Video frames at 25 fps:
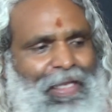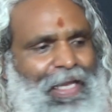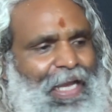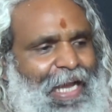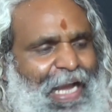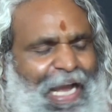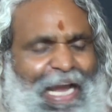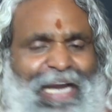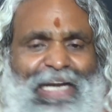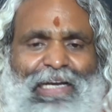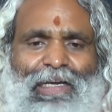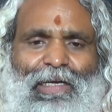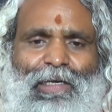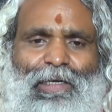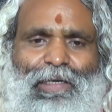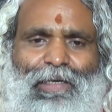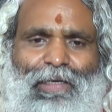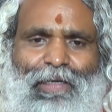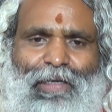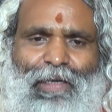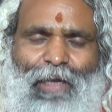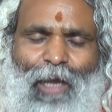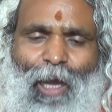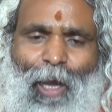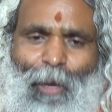And
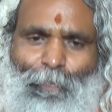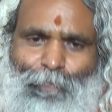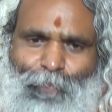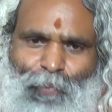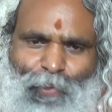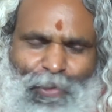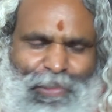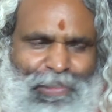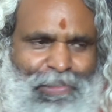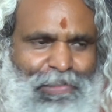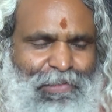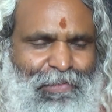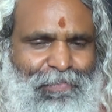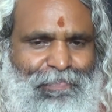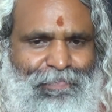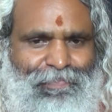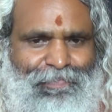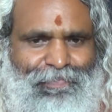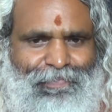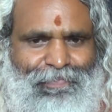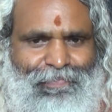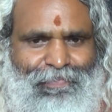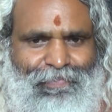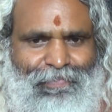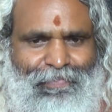of course,
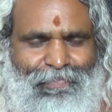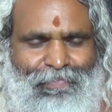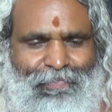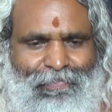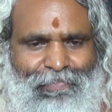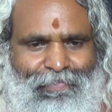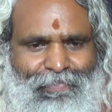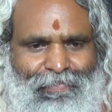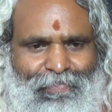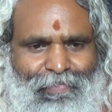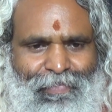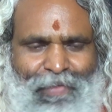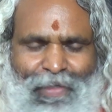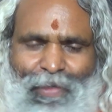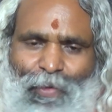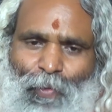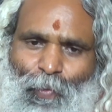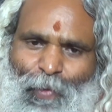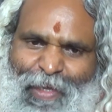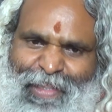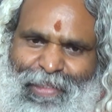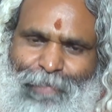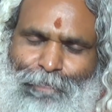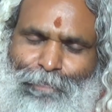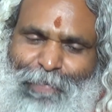
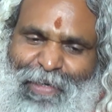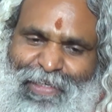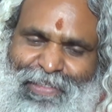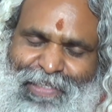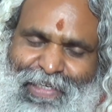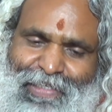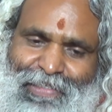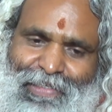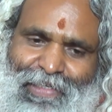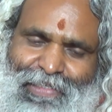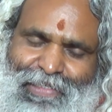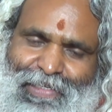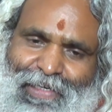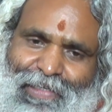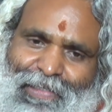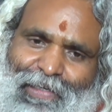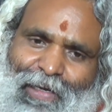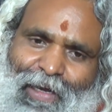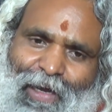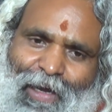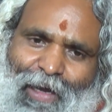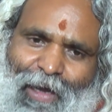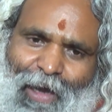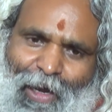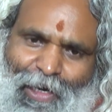when the person does not
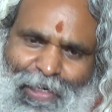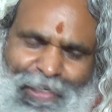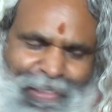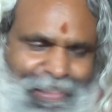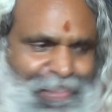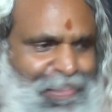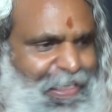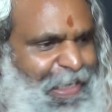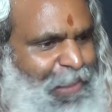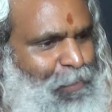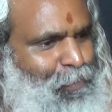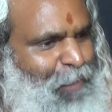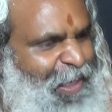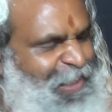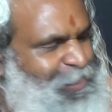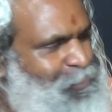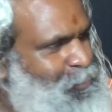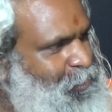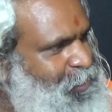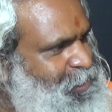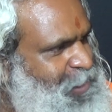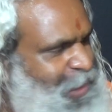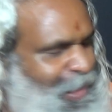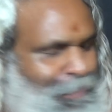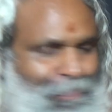understand one's
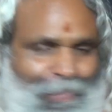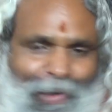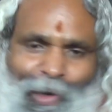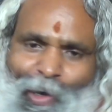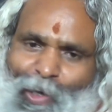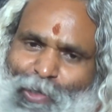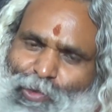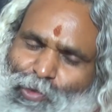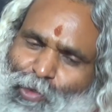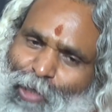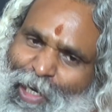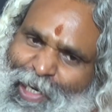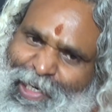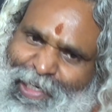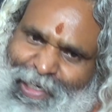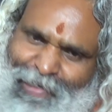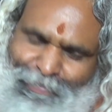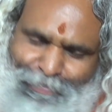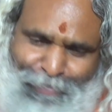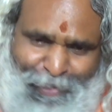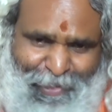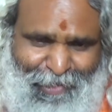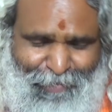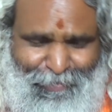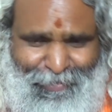own self, also
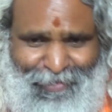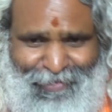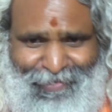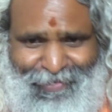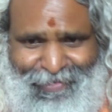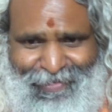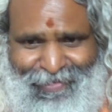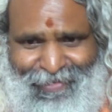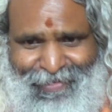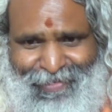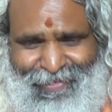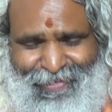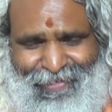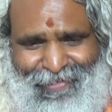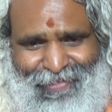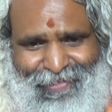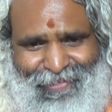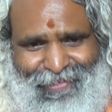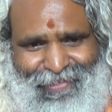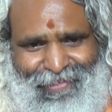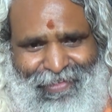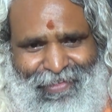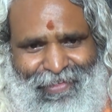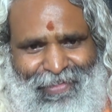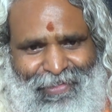uncomfortable.
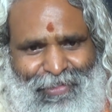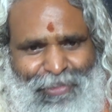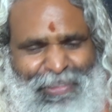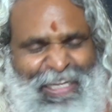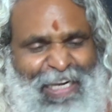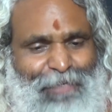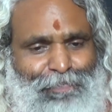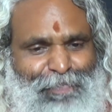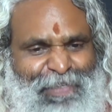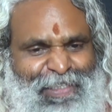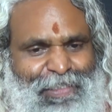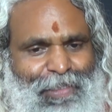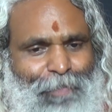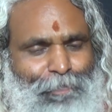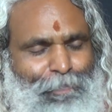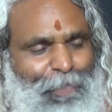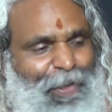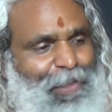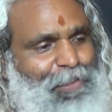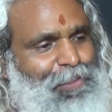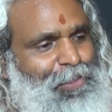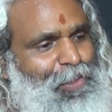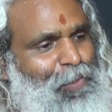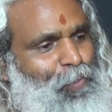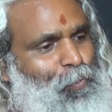So that means the
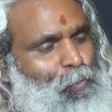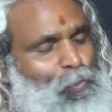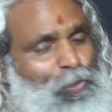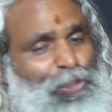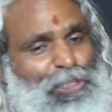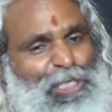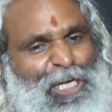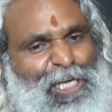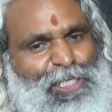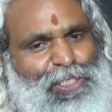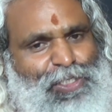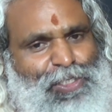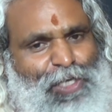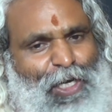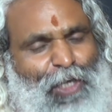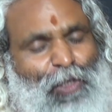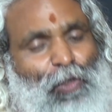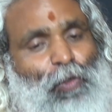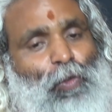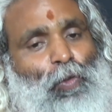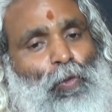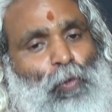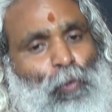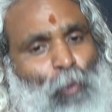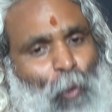person who does
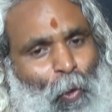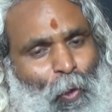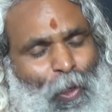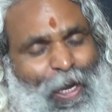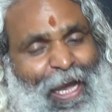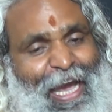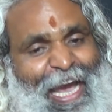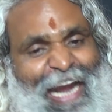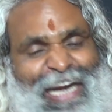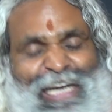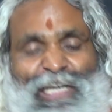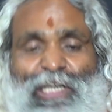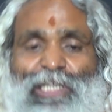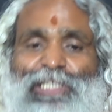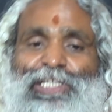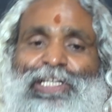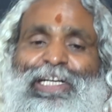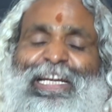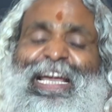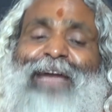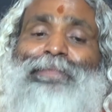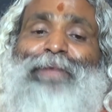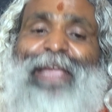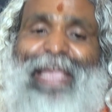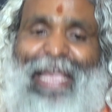not know and does not
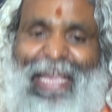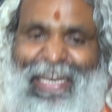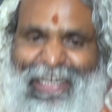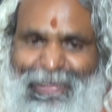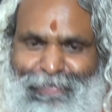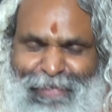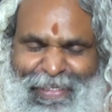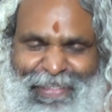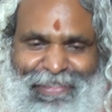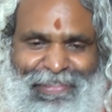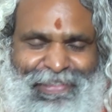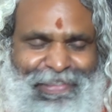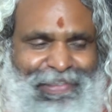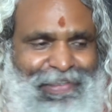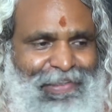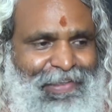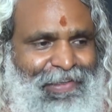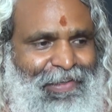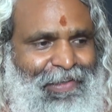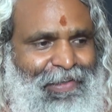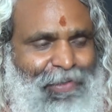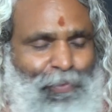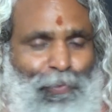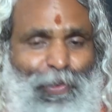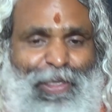have any means,
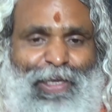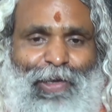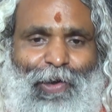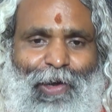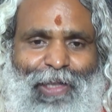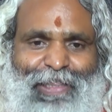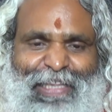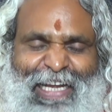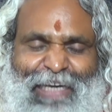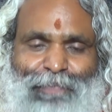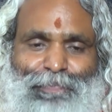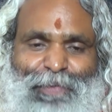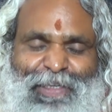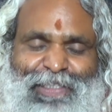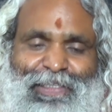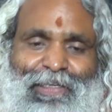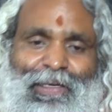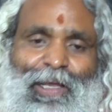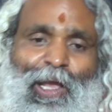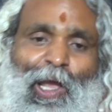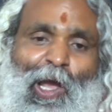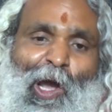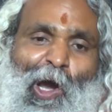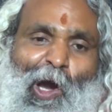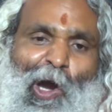we call that person
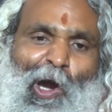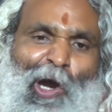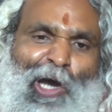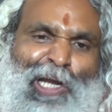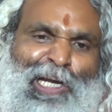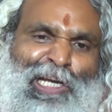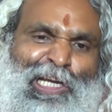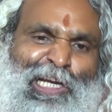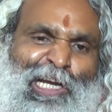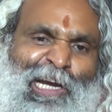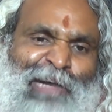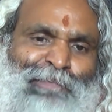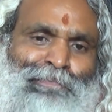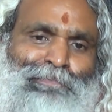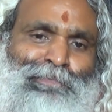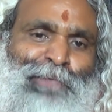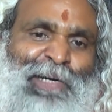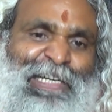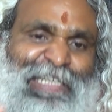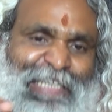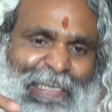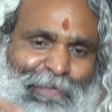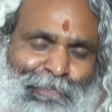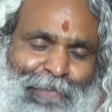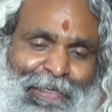
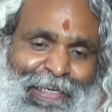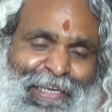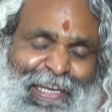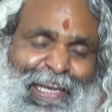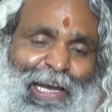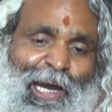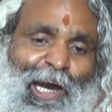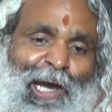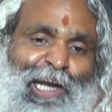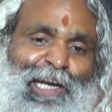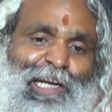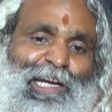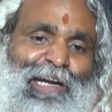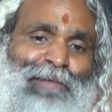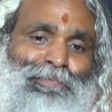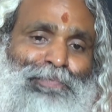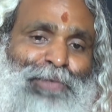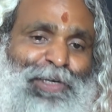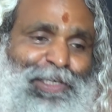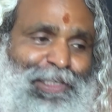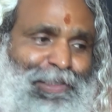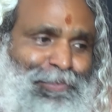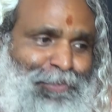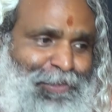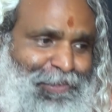uncomfortably
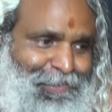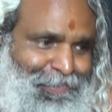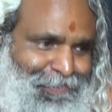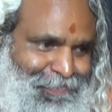uncomfortable.